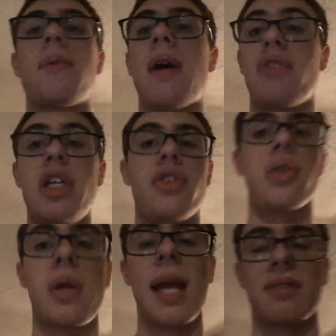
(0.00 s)
about these
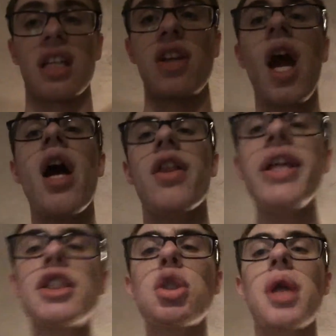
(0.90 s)
two games because
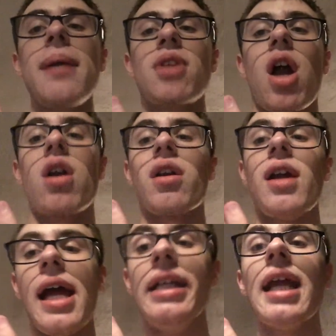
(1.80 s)
these two games are
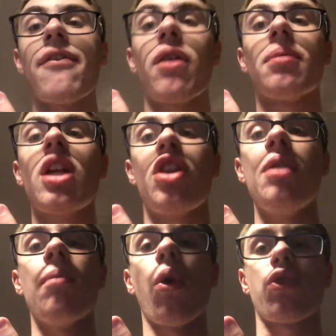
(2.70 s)
inevitably
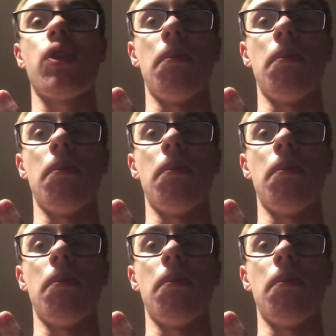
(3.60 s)
the most